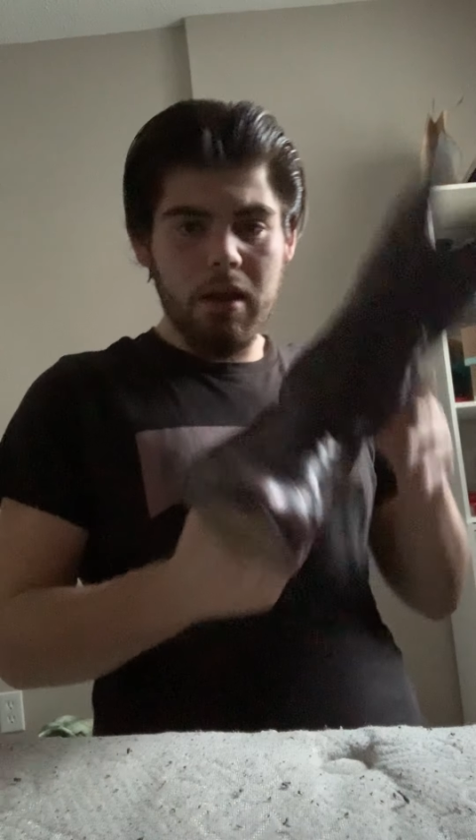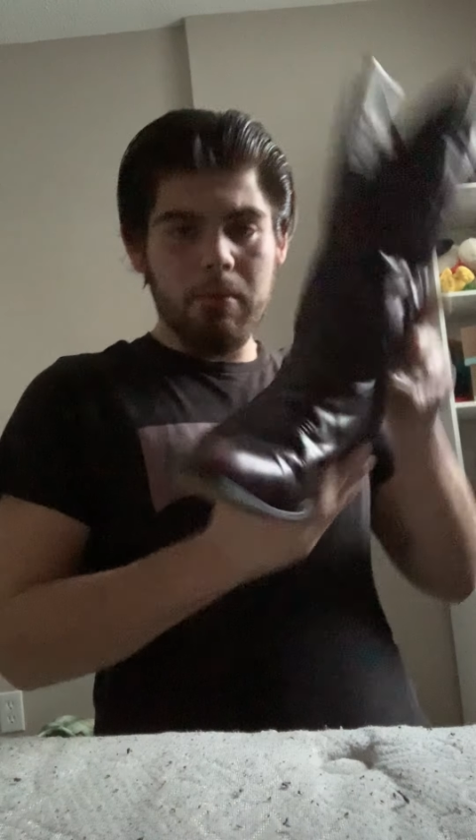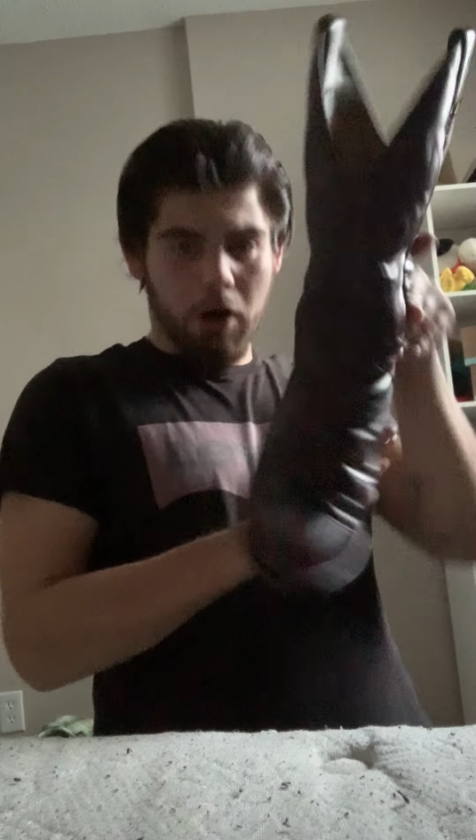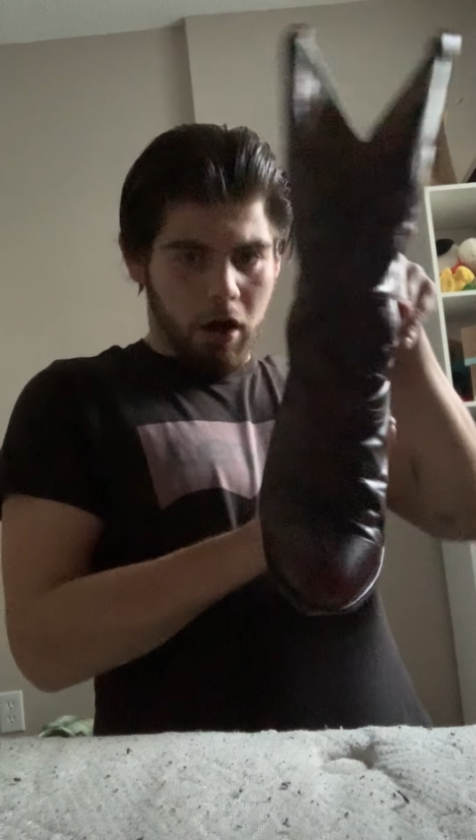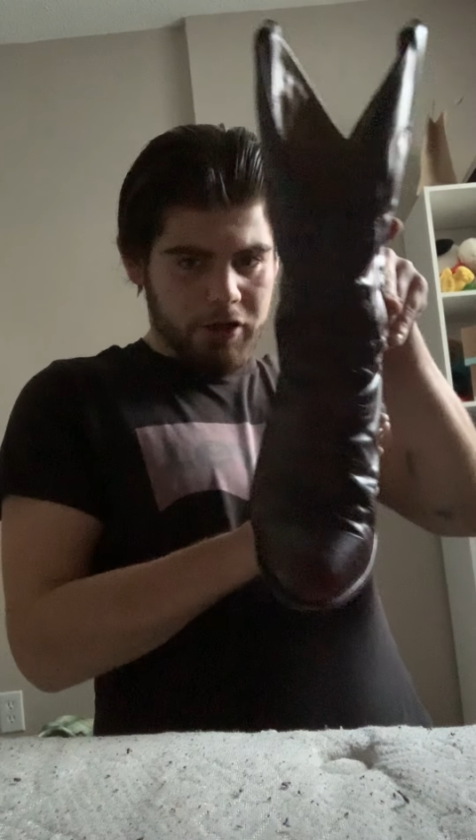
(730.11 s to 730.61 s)

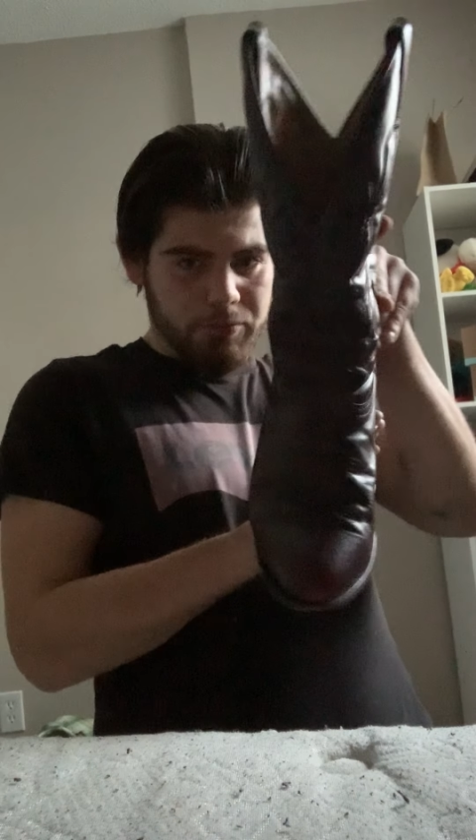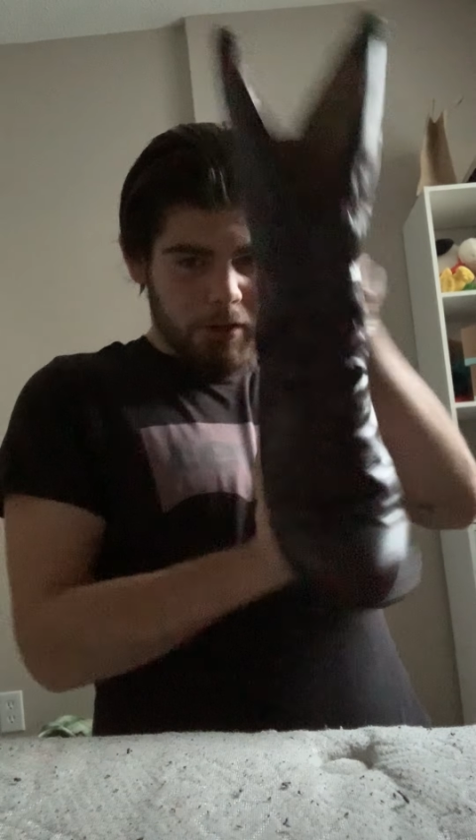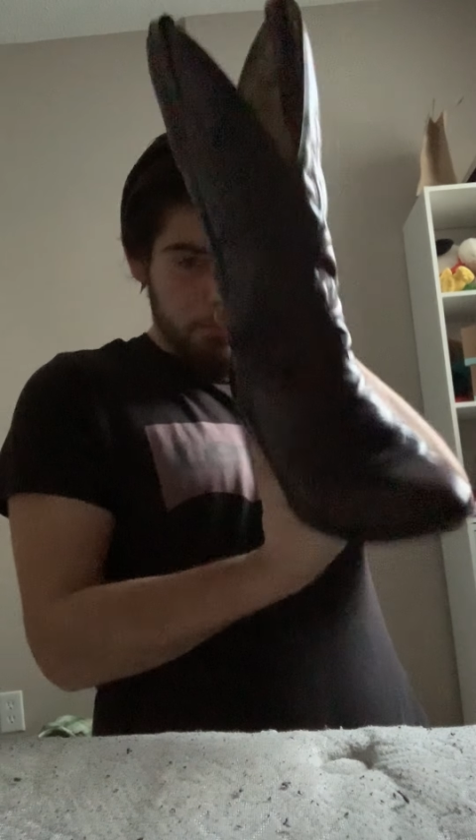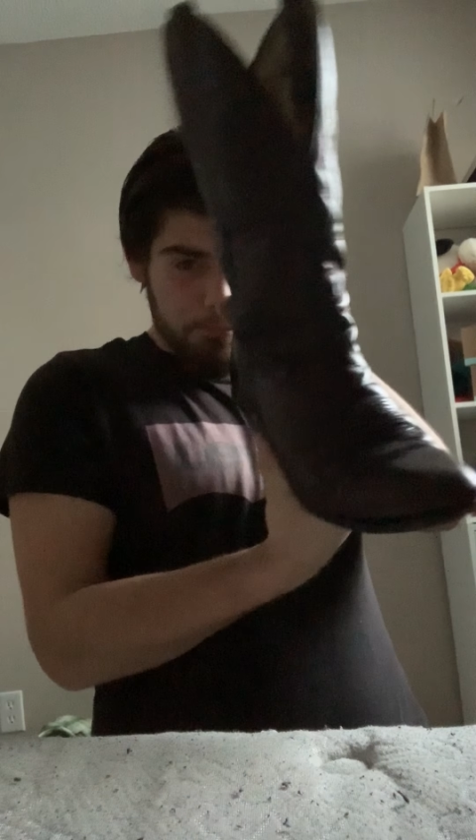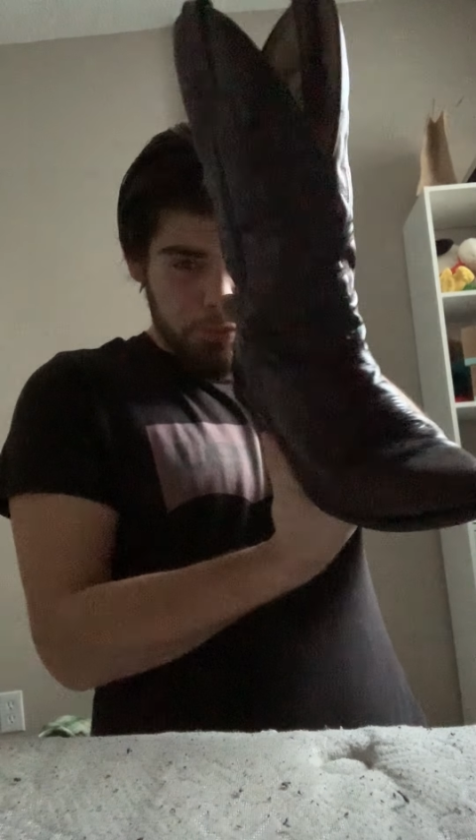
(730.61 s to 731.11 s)
But
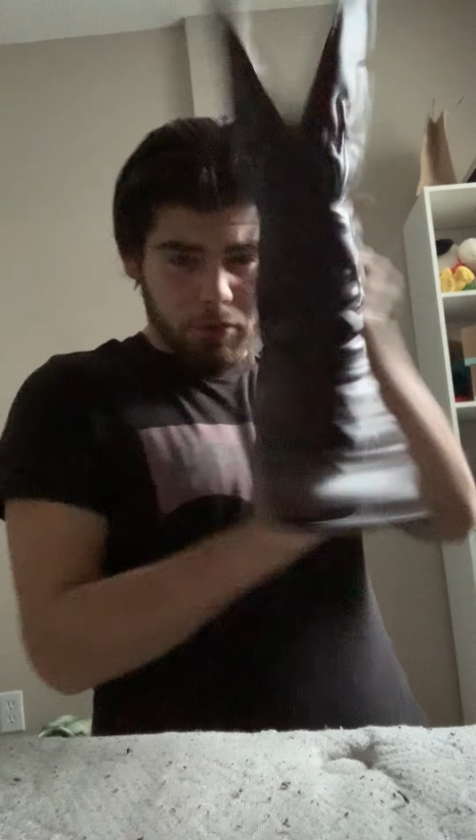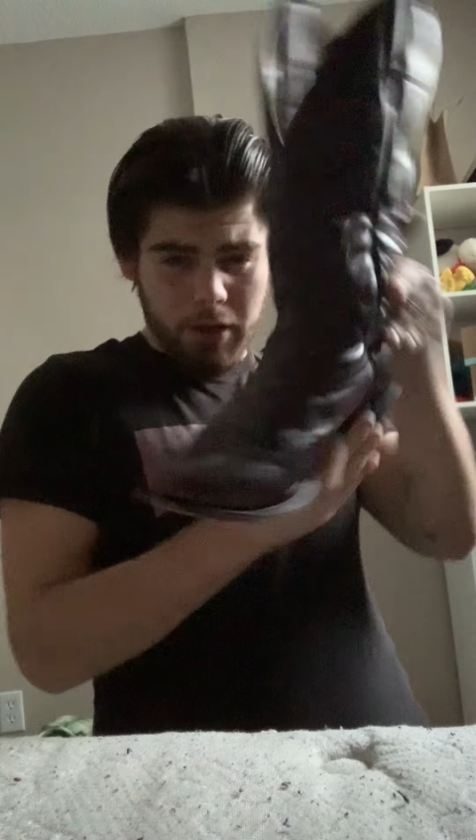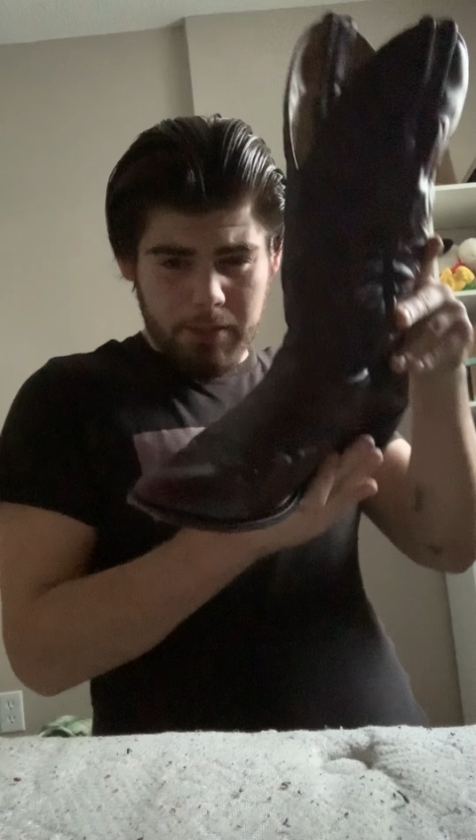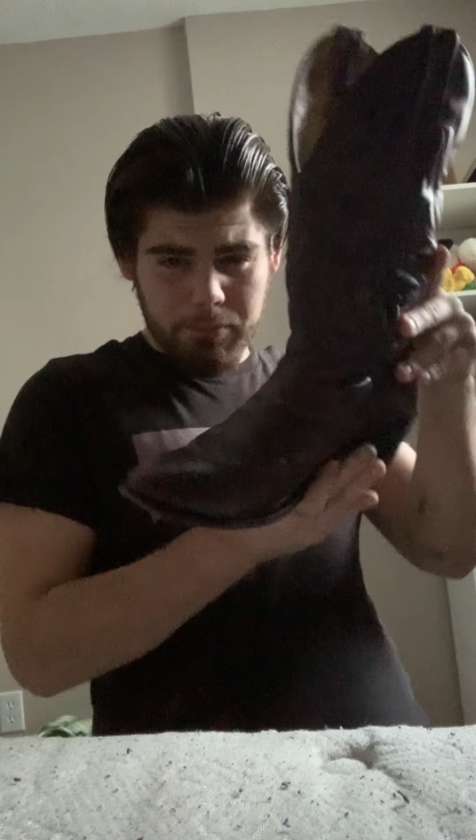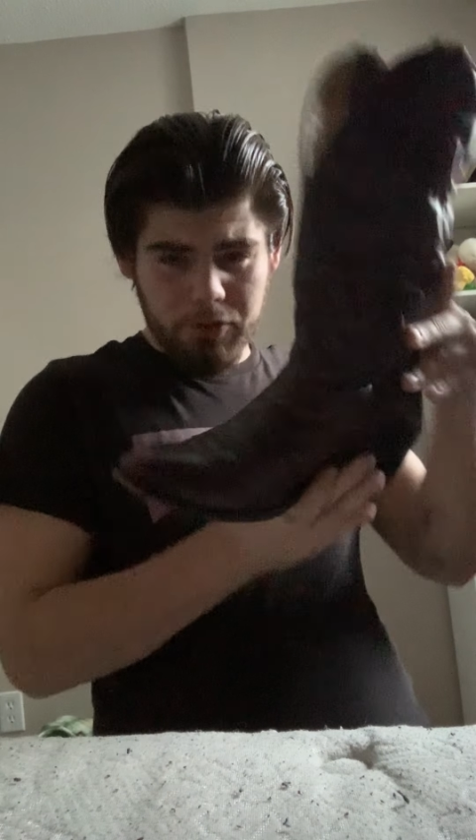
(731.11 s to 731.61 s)
Oxwood
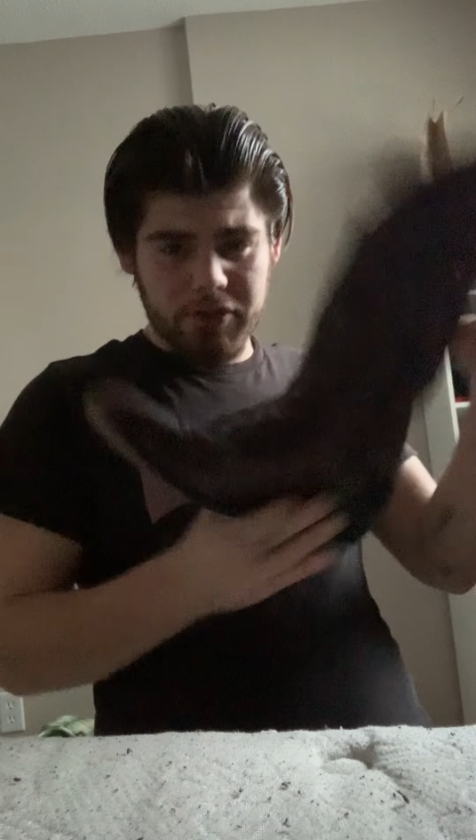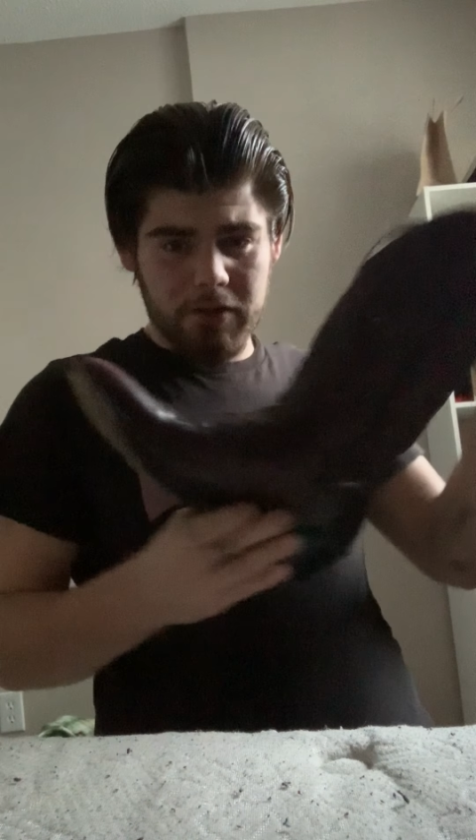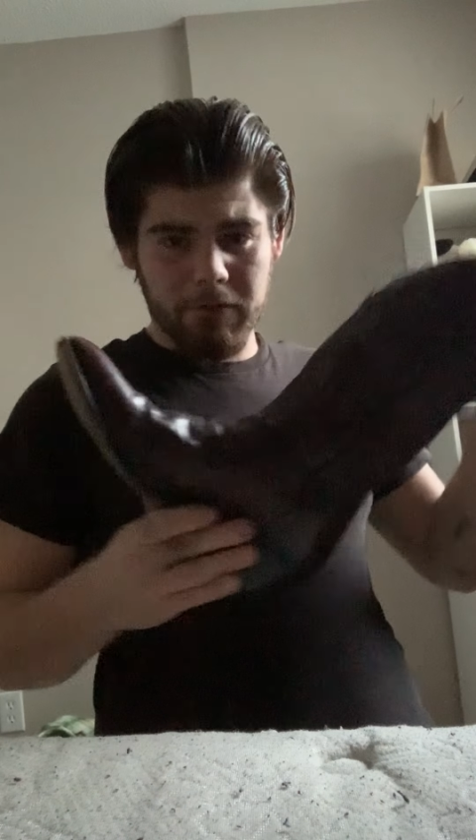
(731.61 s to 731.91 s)
Boulet boots,